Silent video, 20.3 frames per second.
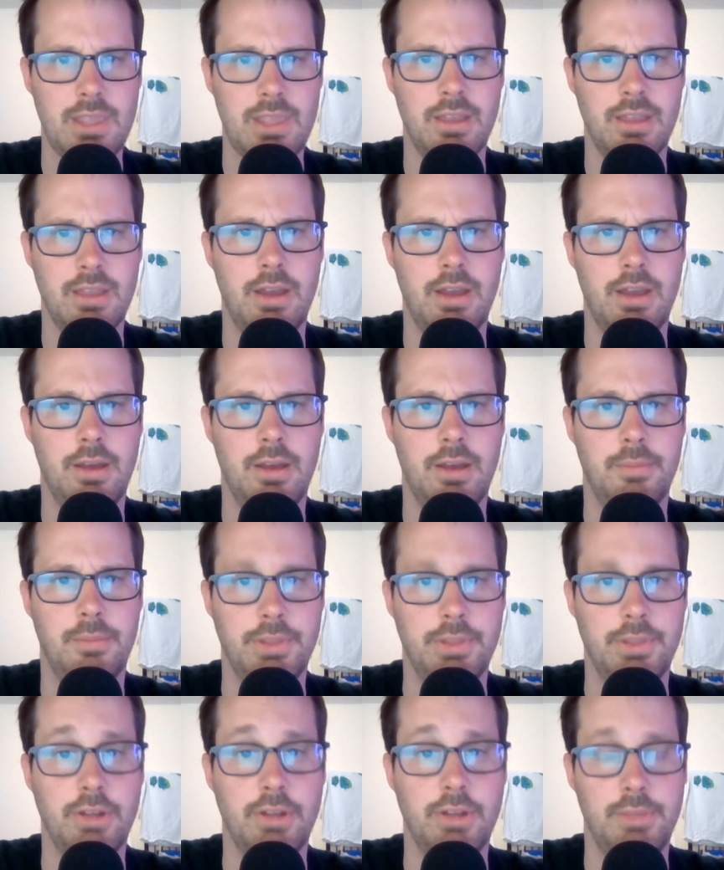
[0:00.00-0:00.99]

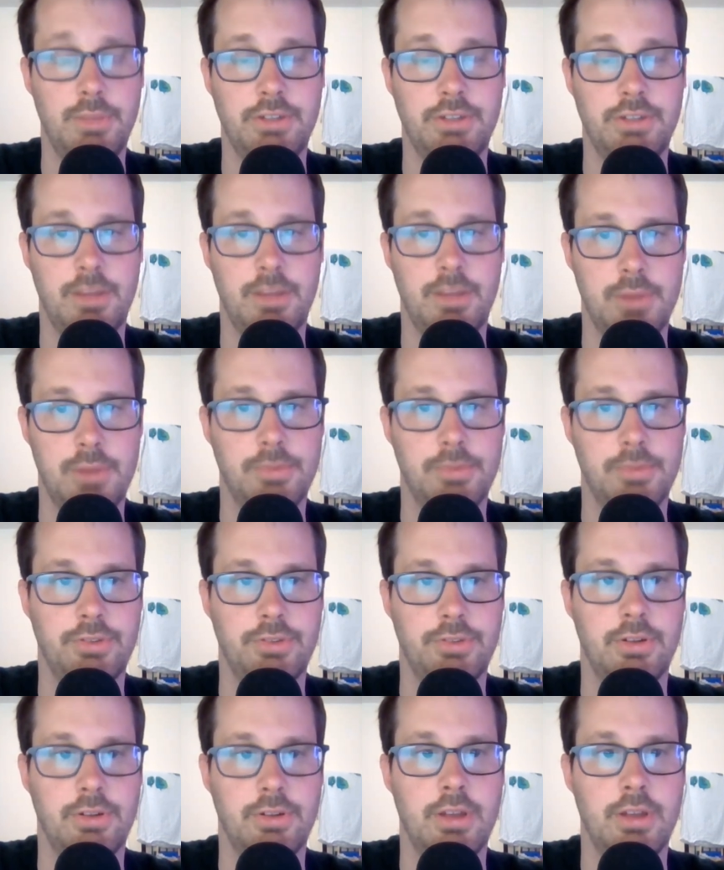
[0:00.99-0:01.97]
But they're a big-time
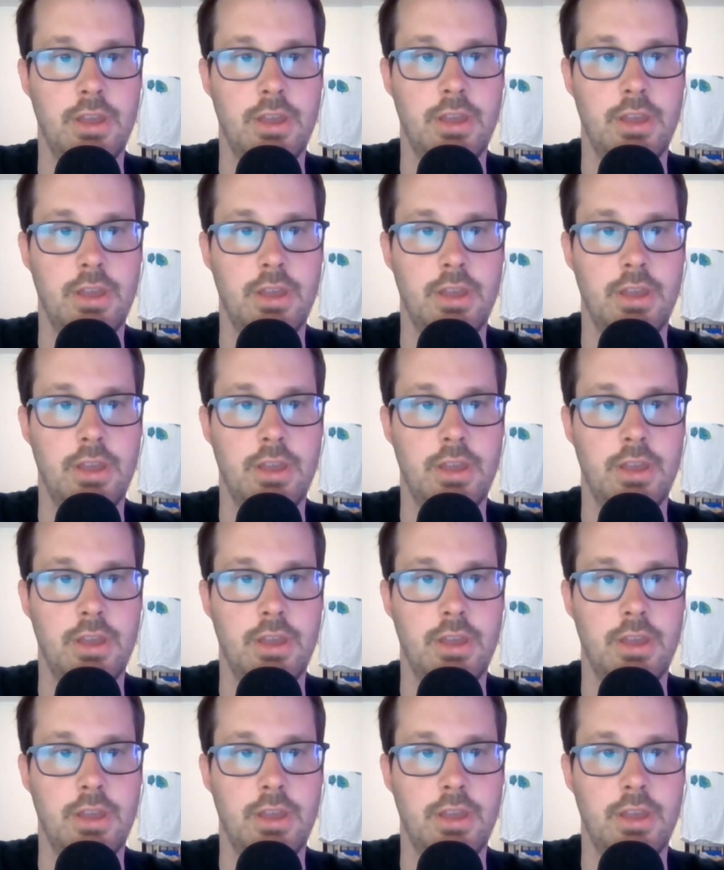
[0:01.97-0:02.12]
publisher